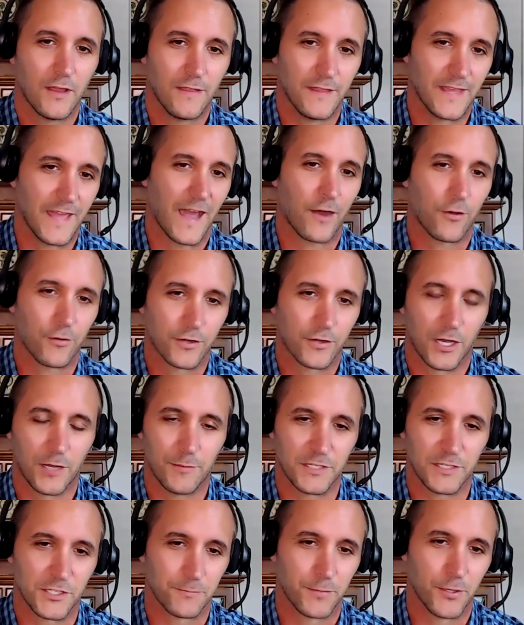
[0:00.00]
the
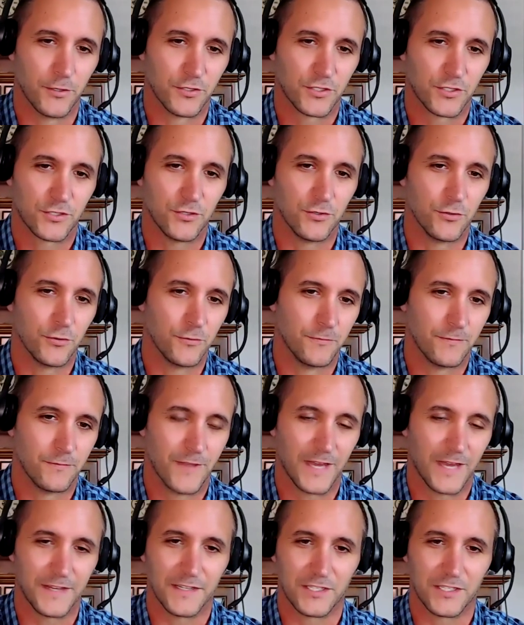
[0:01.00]
outcome as opposed to
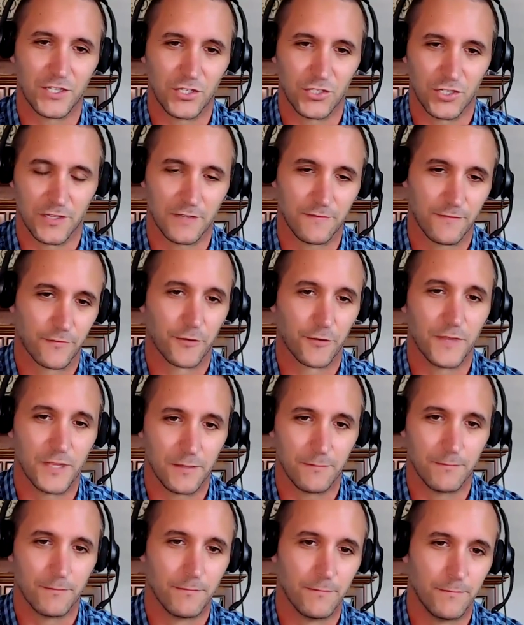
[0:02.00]
that decision from the